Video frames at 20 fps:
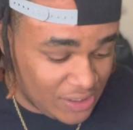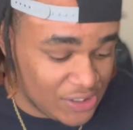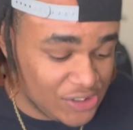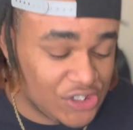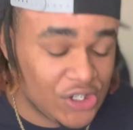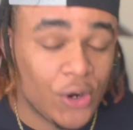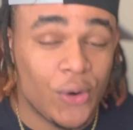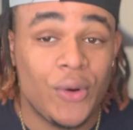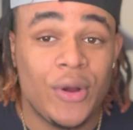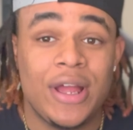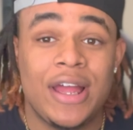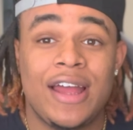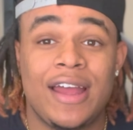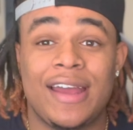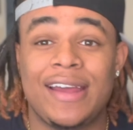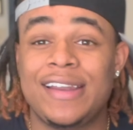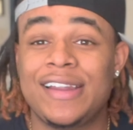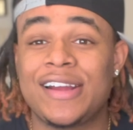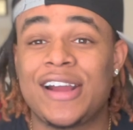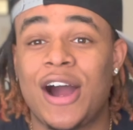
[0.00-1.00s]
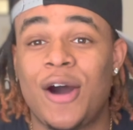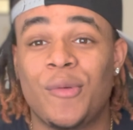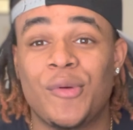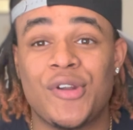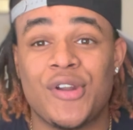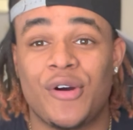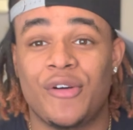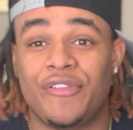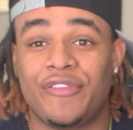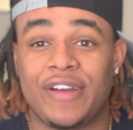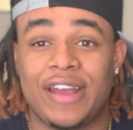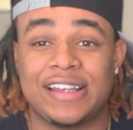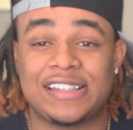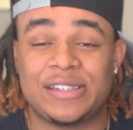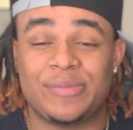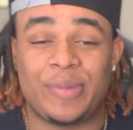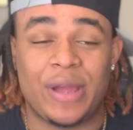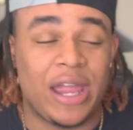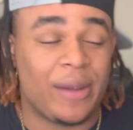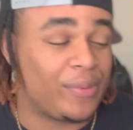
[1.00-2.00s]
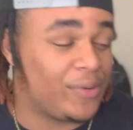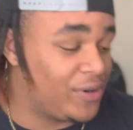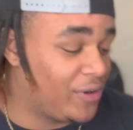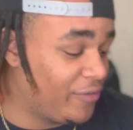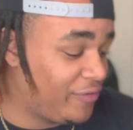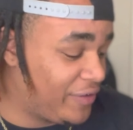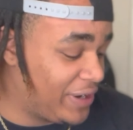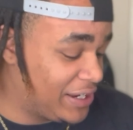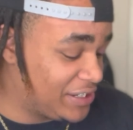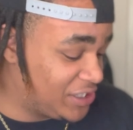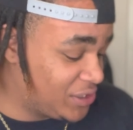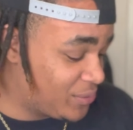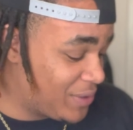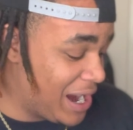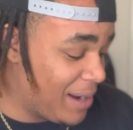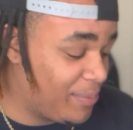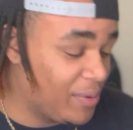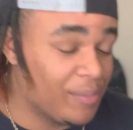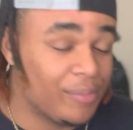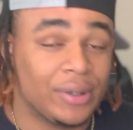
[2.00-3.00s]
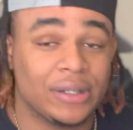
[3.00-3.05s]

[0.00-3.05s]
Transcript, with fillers: So it didn't come with no fancy paper, no fancy wrapping,